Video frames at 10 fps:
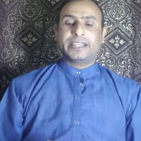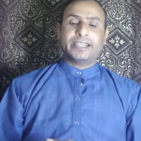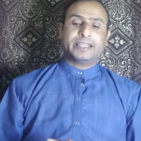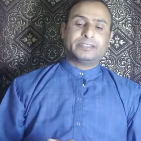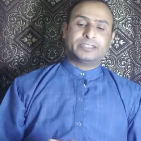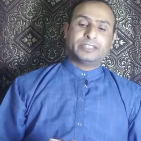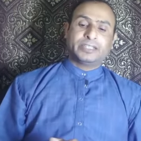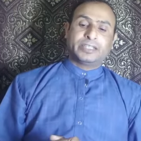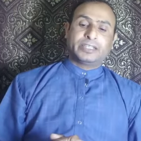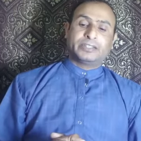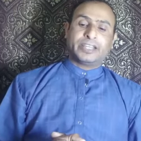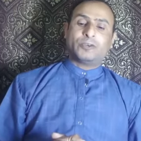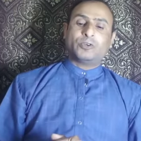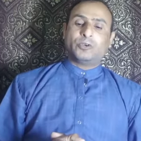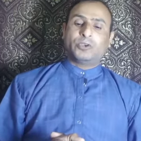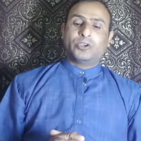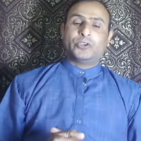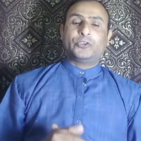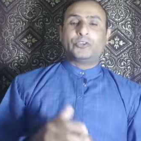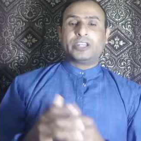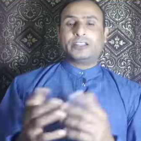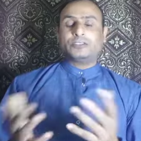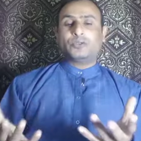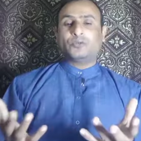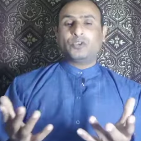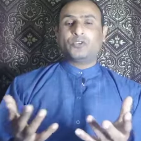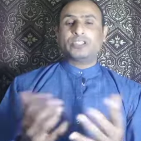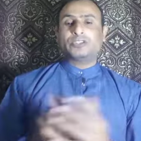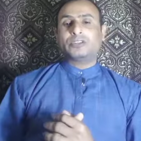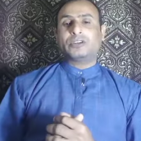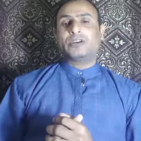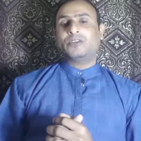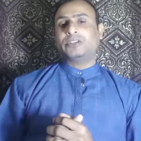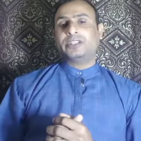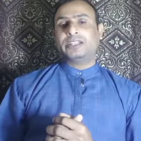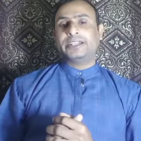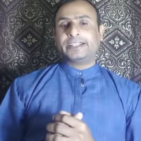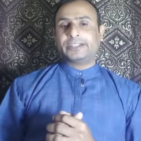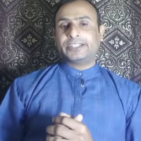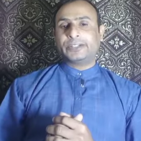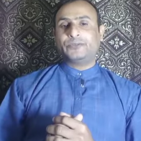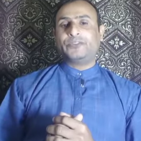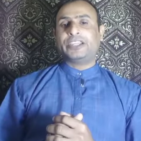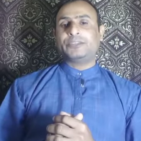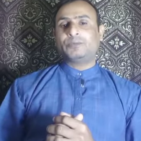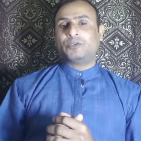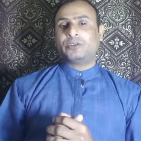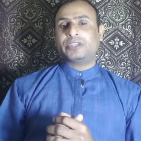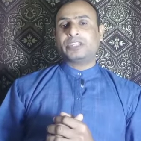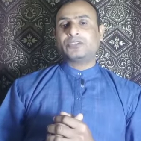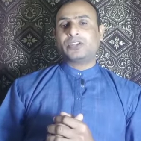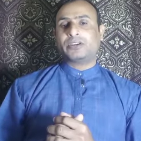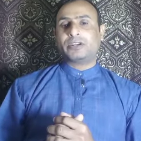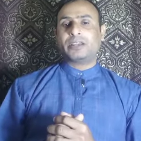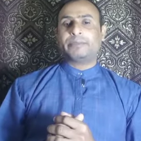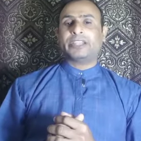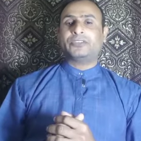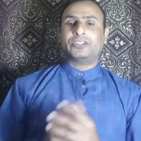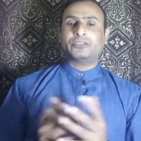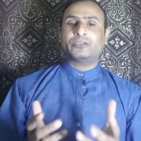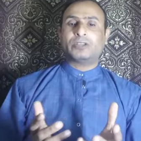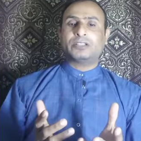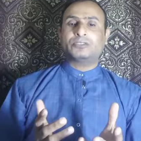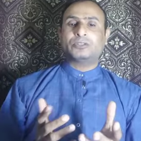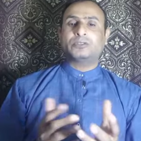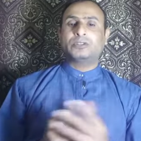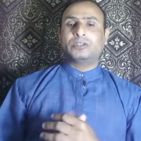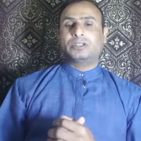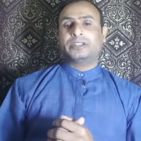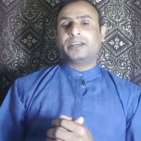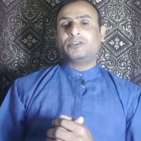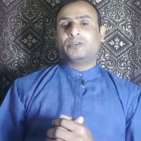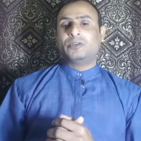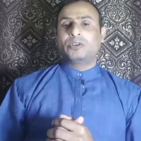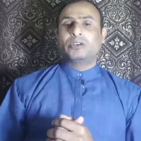And now you can also follow us on LinkedIn, Facebook, Instagram and TikTok also. Now